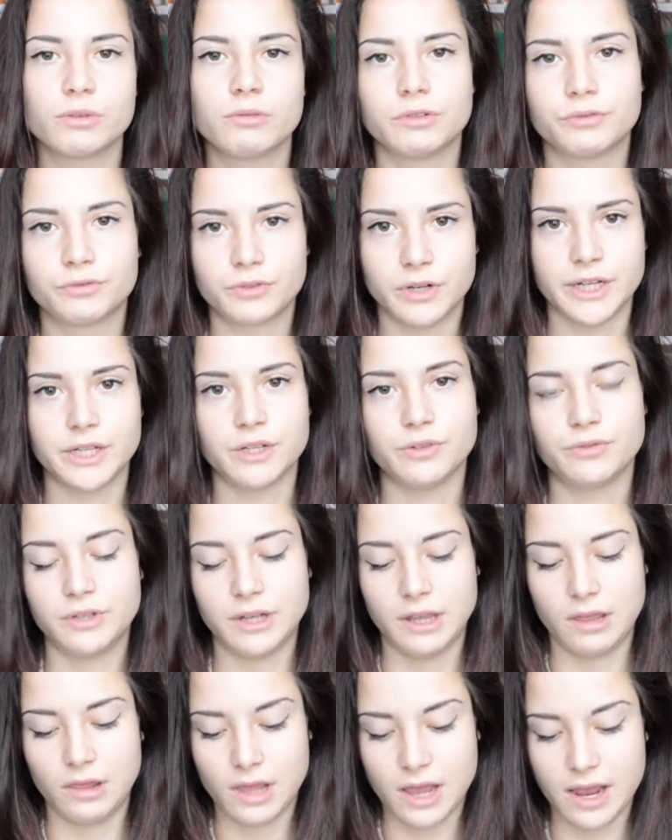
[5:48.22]
afraid of
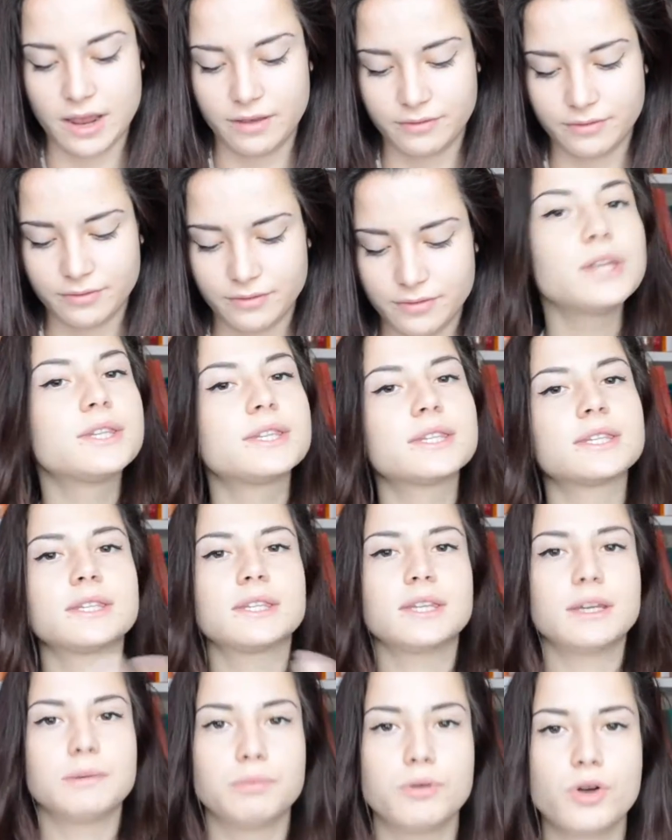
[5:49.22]
their life.
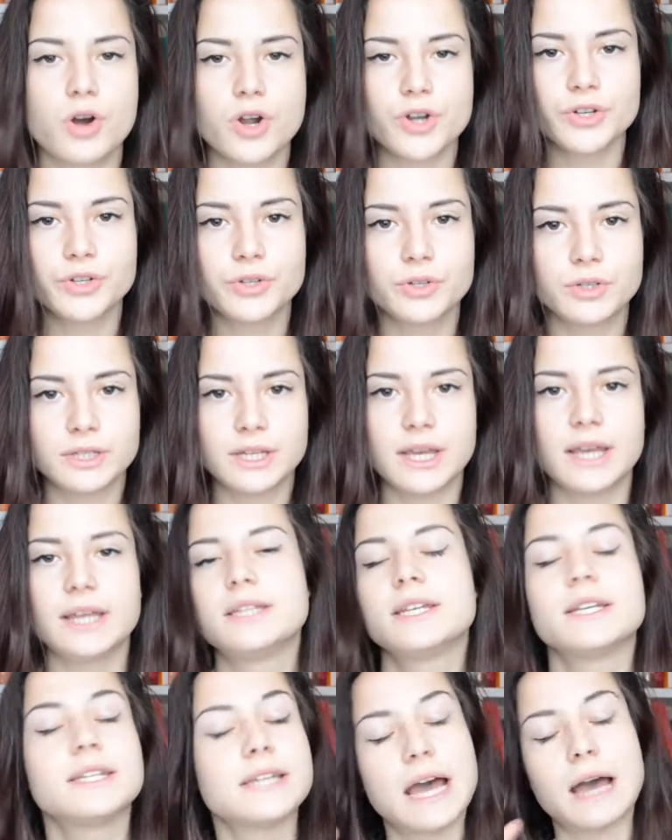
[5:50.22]
It's important to say
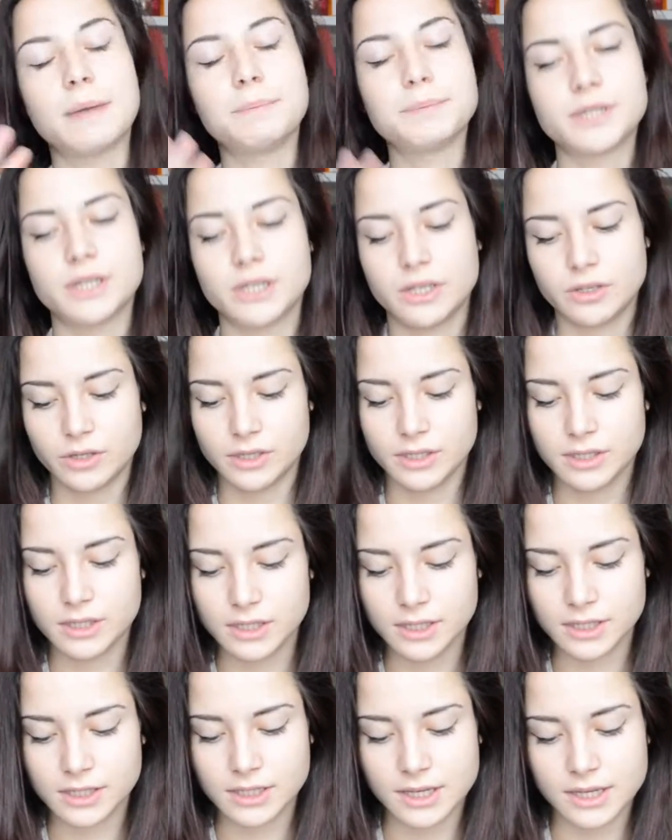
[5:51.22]
that a
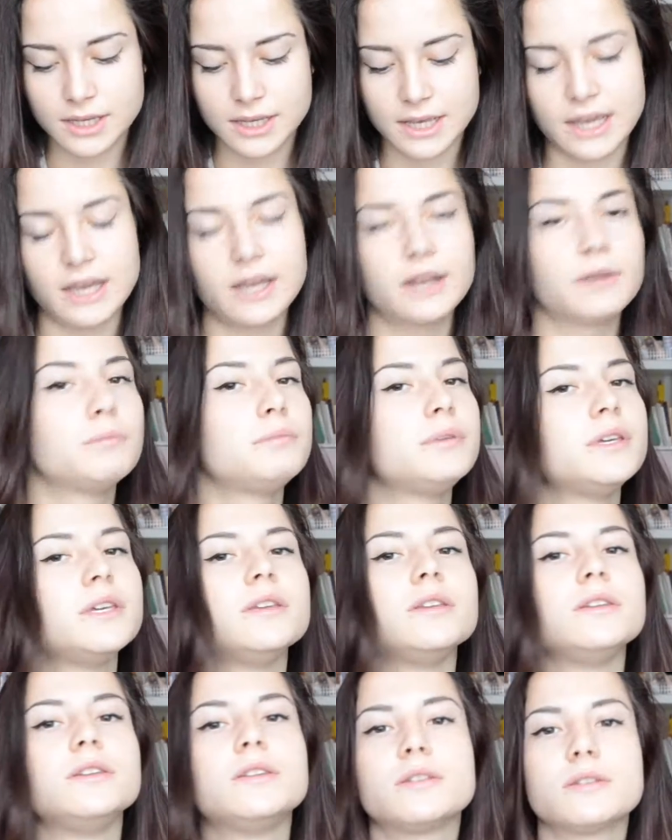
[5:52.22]
psychosis can
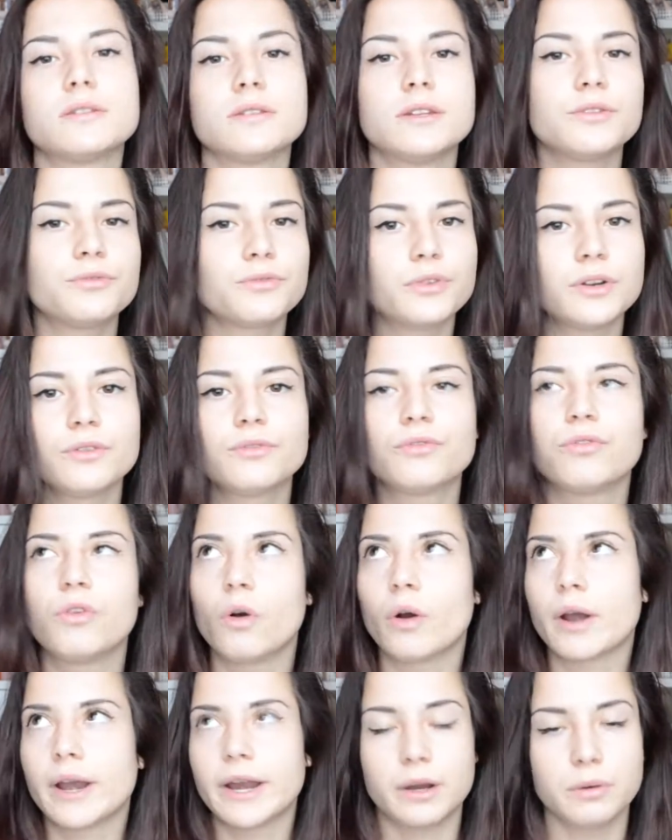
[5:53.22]
be different
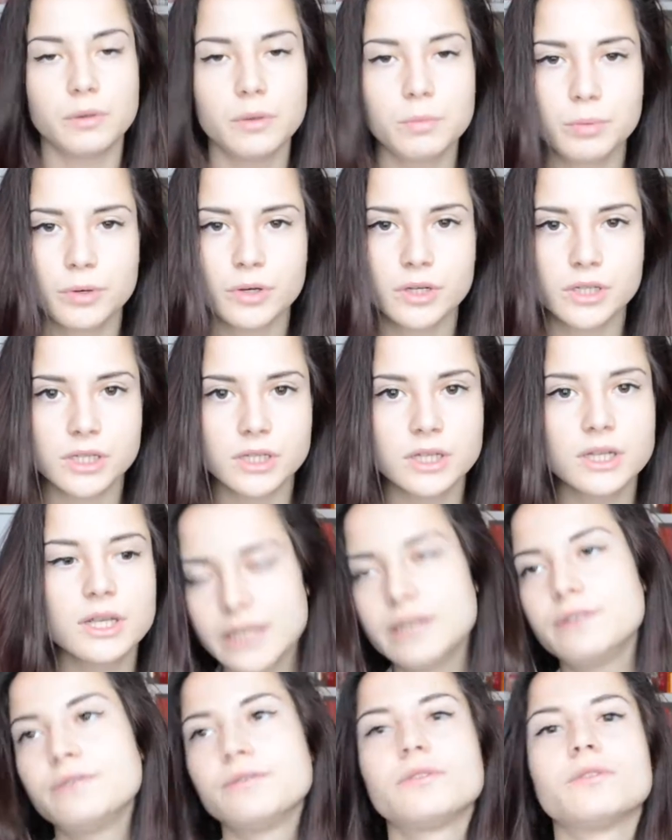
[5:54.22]
for every person.
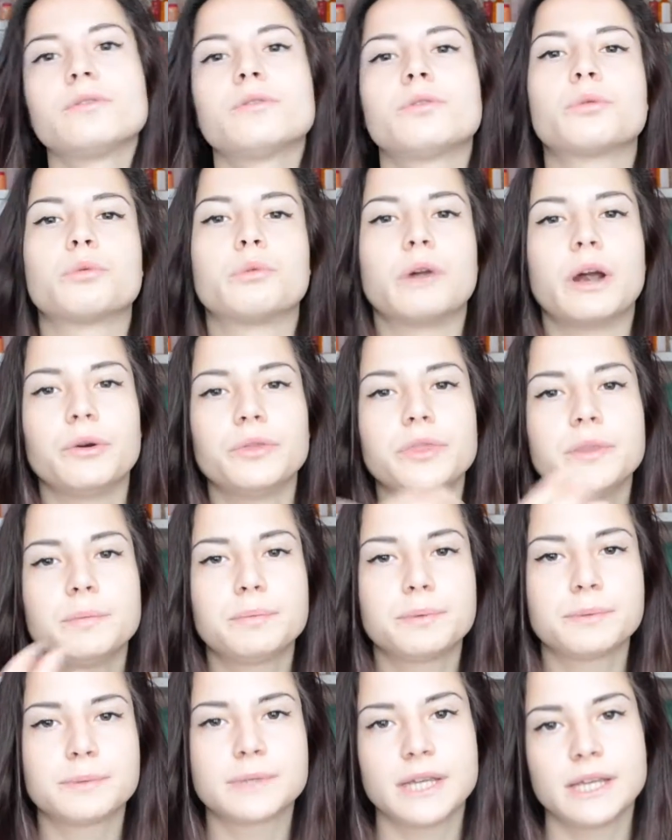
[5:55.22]
Even throughout the
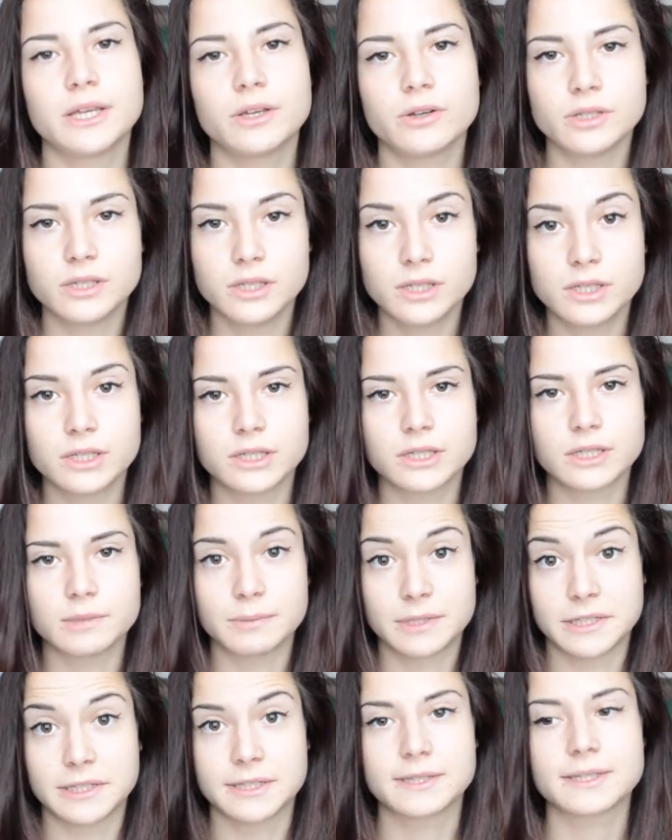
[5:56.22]
psychosis, the
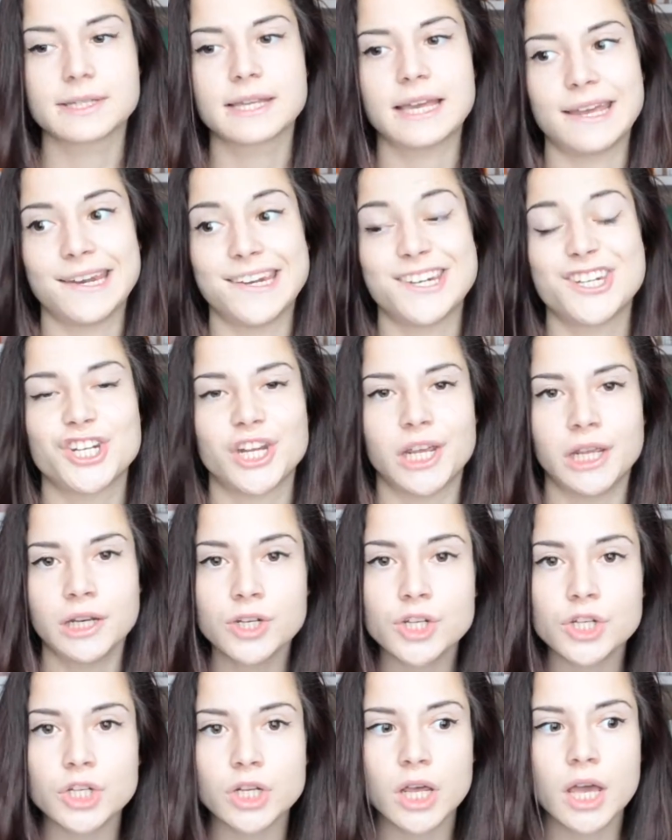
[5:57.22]
symptoms can
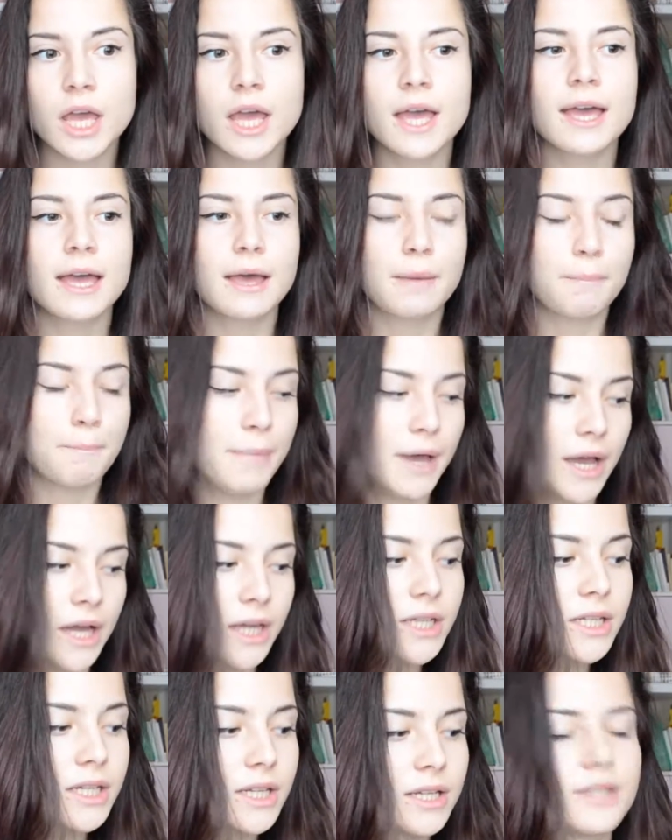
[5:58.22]
change,
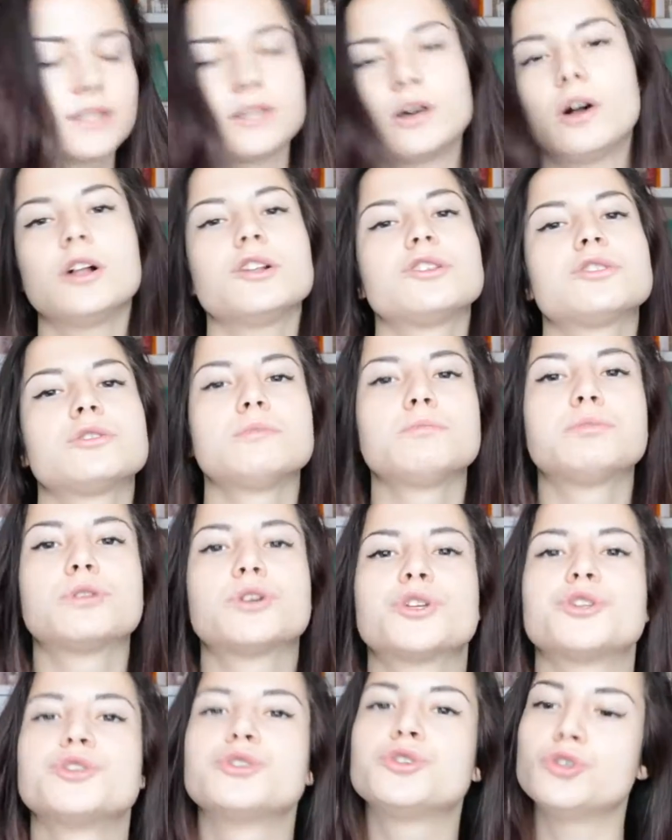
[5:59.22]
but it's also
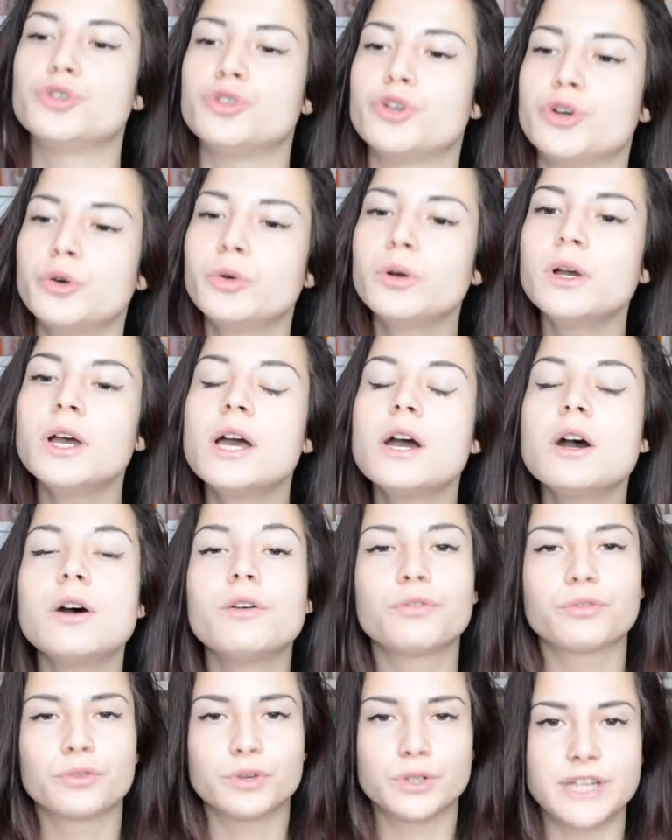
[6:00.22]
important to know
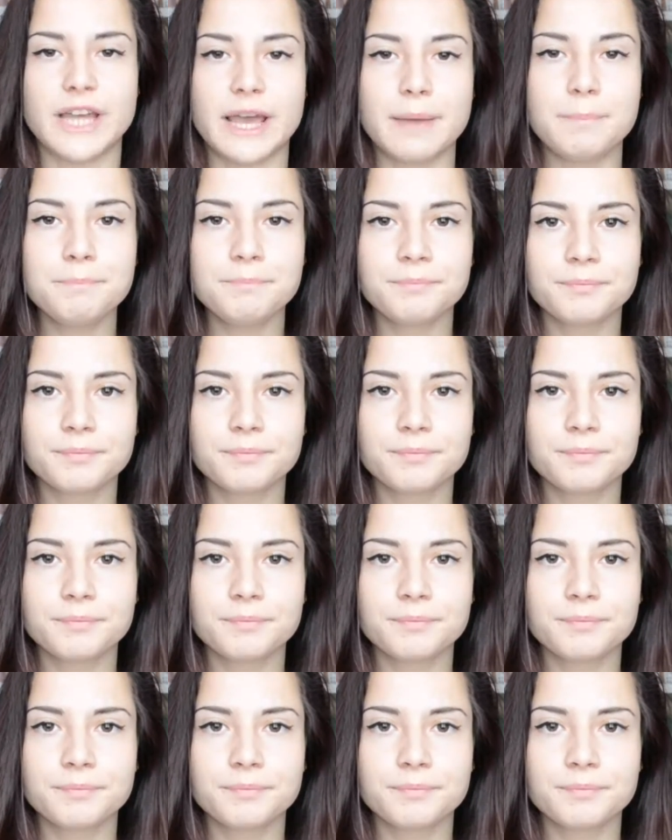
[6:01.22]
for them,